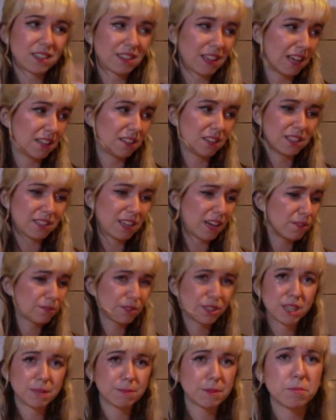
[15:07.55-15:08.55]
that, is that a
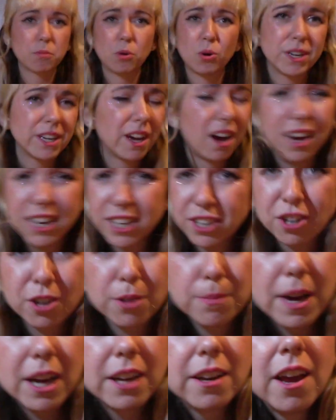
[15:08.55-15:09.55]
redeeming point? I don't know,
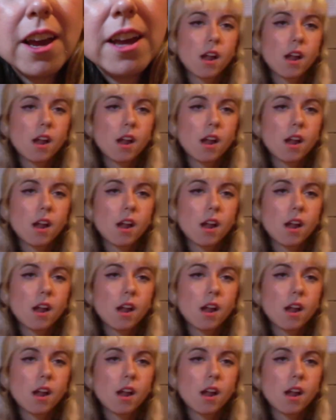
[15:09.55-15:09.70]
man.